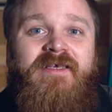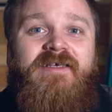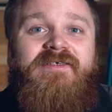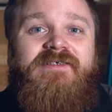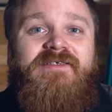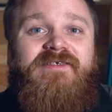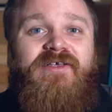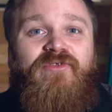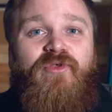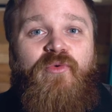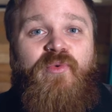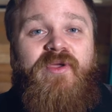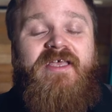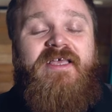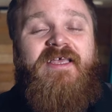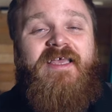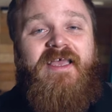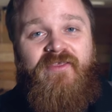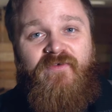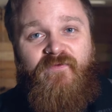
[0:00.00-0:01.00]
so that we
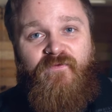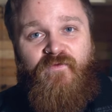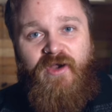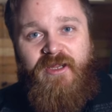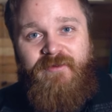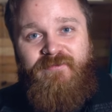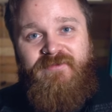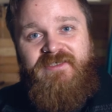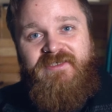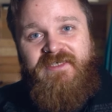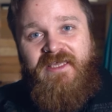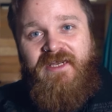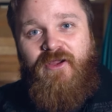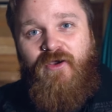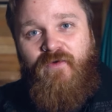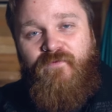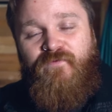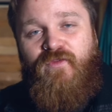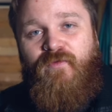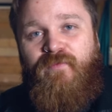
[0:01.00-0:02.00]
can get the frame sent
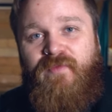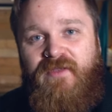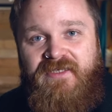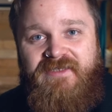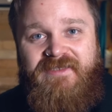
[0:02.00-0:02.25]
off to be